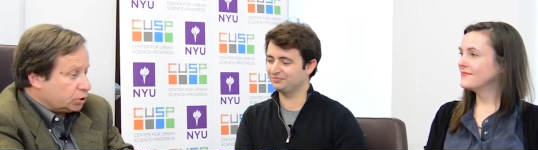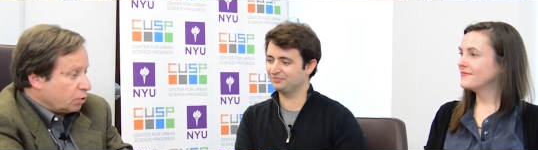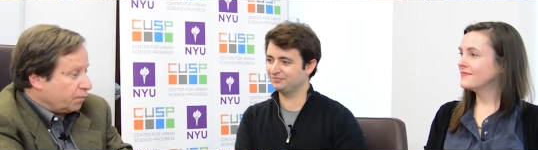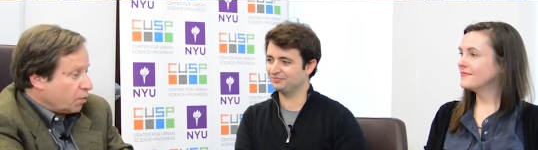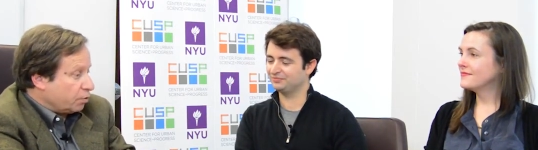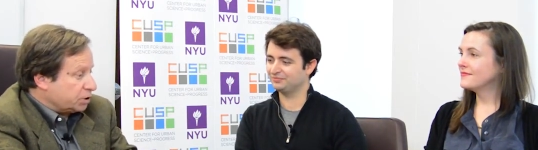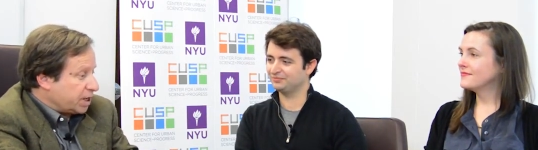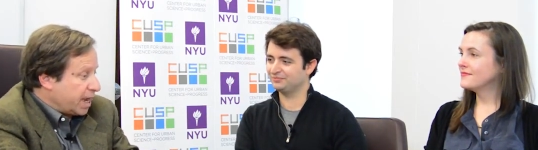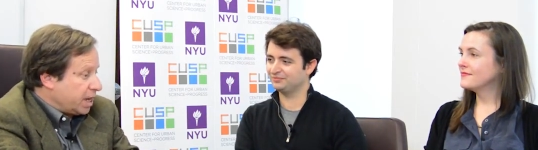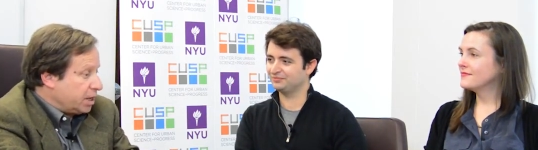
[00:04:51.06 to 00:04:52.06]
Speaker 1: so far is
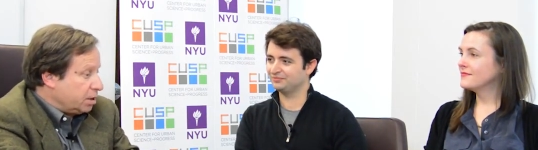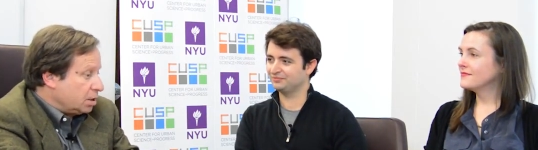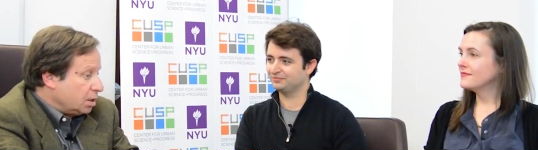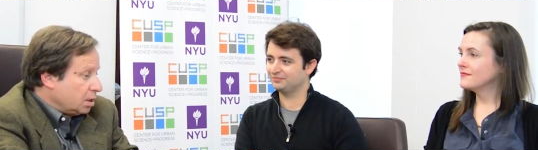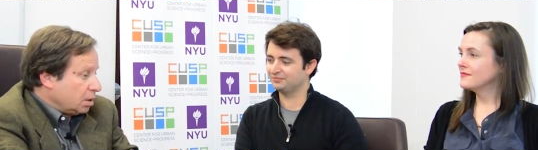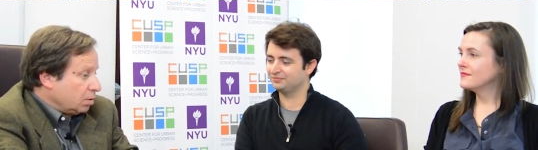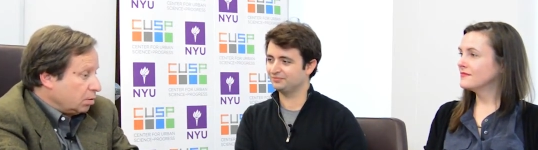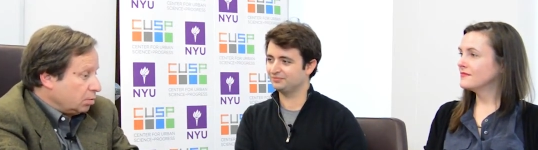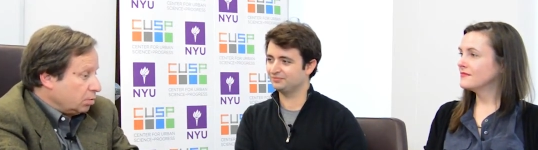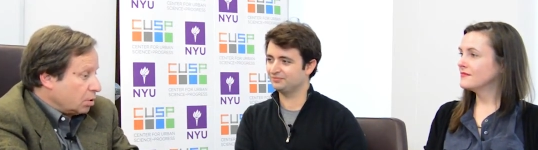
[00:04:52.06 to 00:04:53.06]
A,
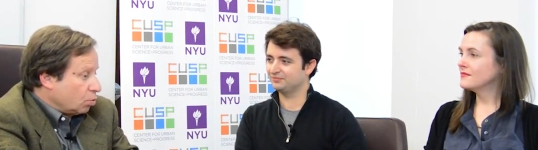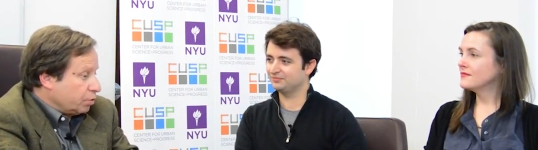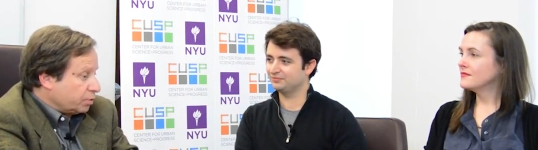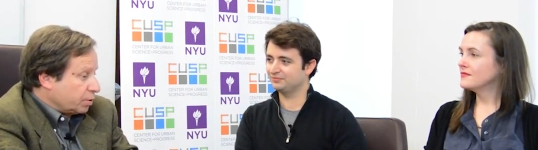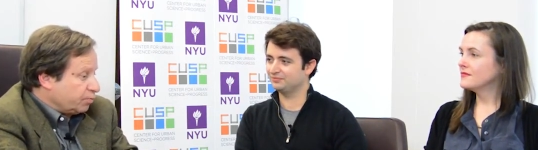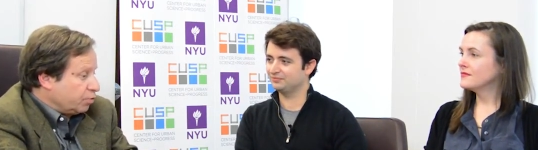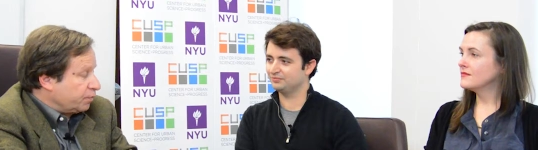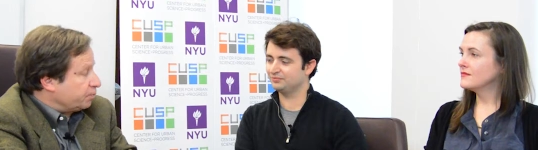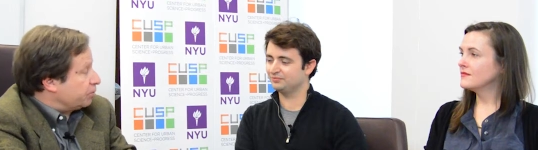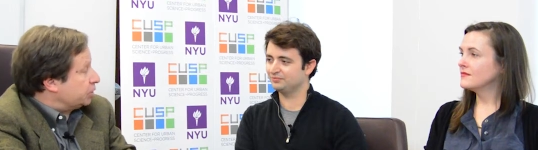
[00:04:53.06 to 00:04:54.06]
you know, we're at the
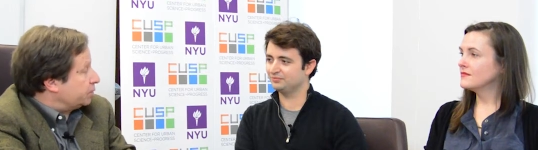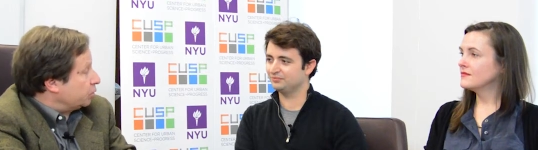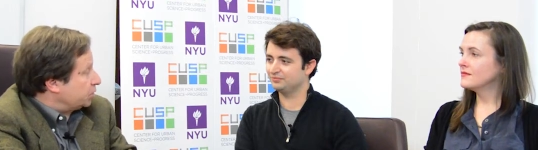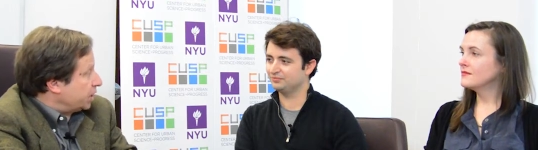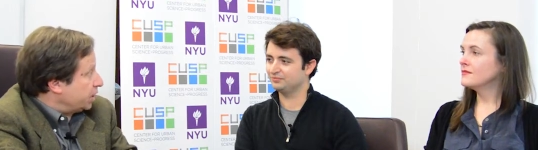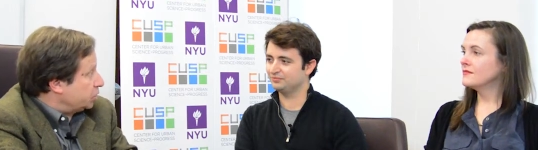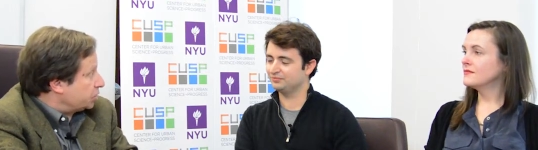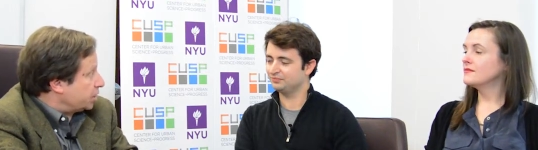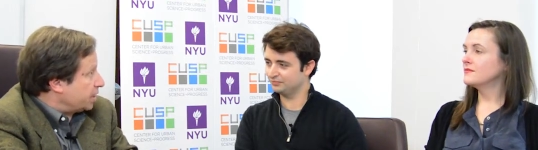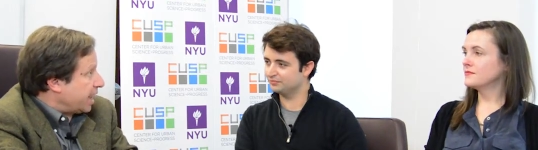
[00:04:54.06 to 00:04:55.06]
proof of principle stage
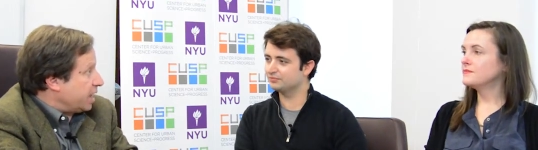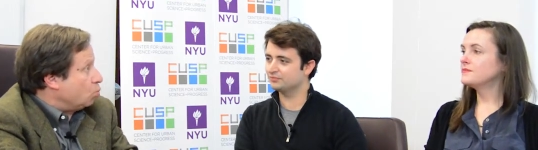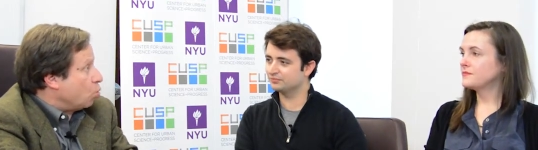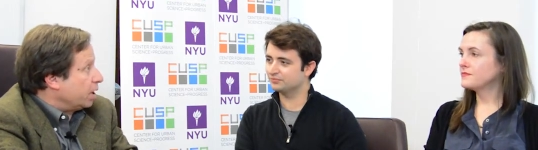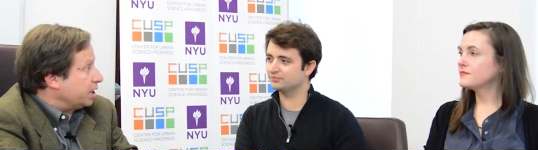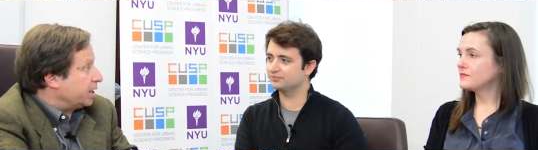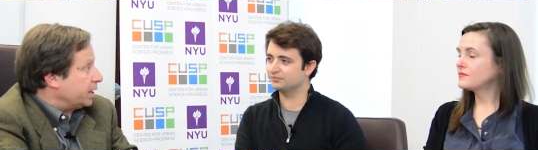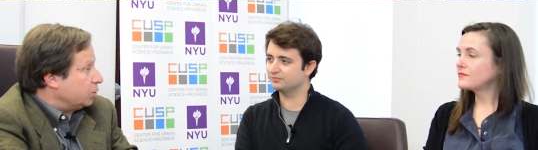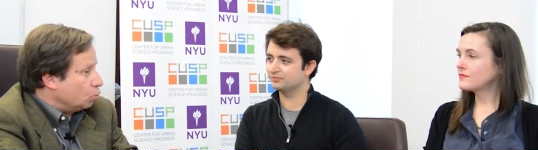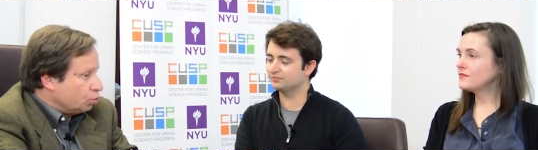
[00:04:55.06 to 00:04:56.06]
that A1
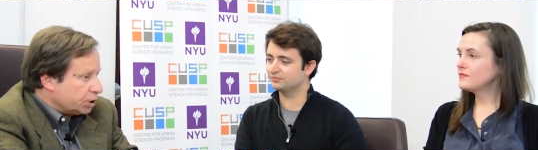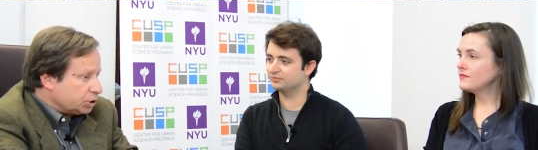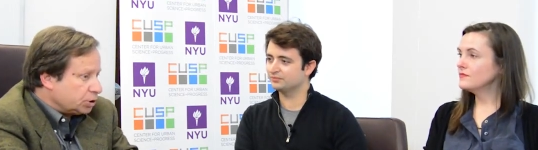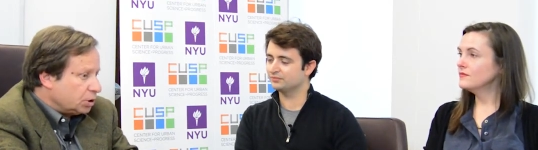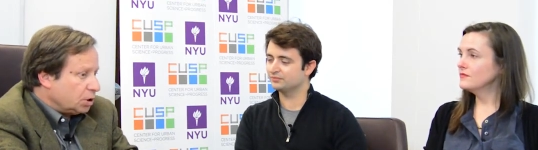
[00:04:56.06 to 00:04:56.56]
can do this.